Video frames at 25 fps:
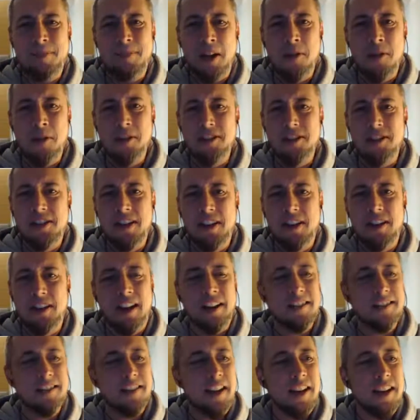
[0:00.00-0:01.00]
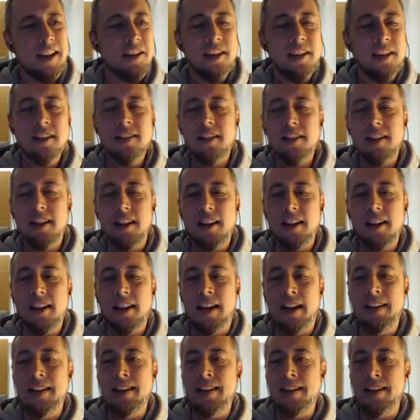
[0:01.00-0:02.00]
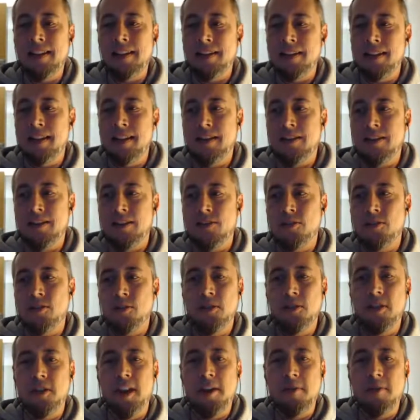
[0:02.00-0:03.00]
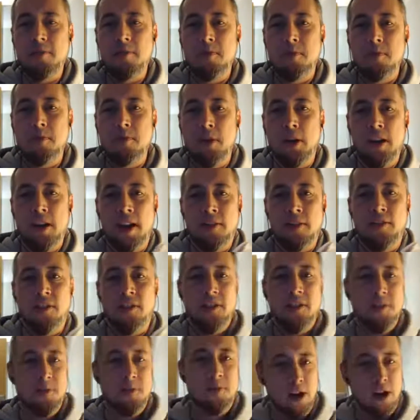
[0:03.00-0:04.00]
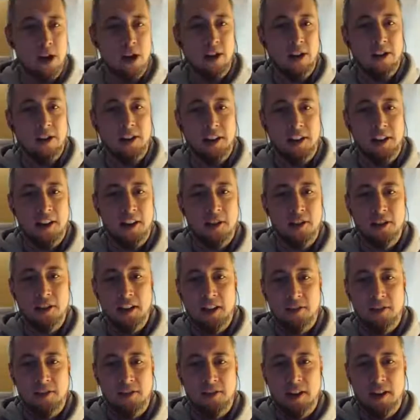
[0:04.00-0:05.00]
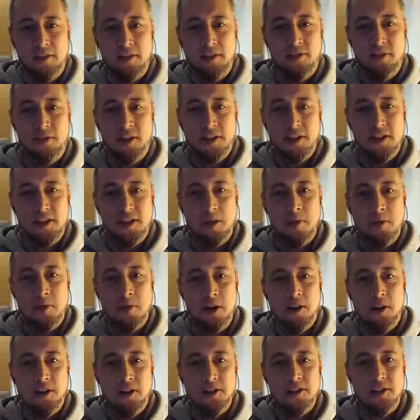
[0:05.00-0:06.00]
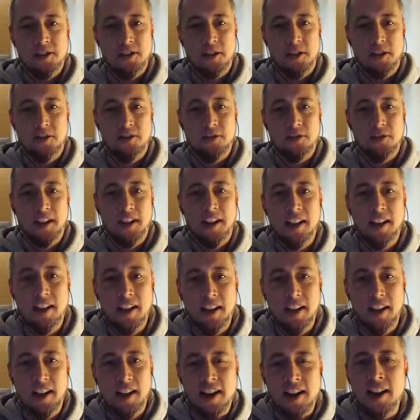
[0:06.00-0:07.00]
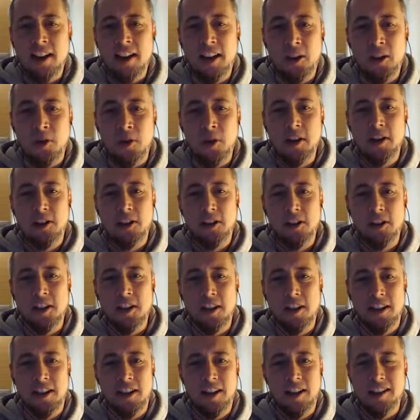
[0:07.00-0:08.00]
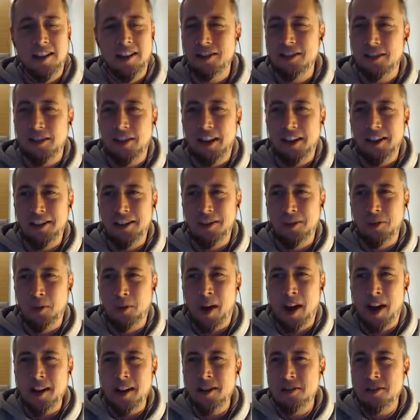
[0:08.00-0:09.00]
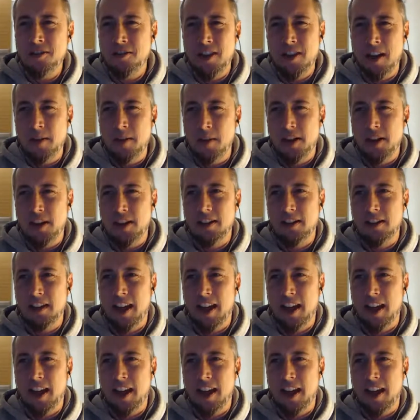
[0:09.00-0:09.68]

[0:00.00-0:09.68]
I would say I, I think it's I think it, it's a cool name, but not for this beer. Like I don't think it, it fits the beer itself. It's kind of like when you look at a kid and you're like, why did you name your kid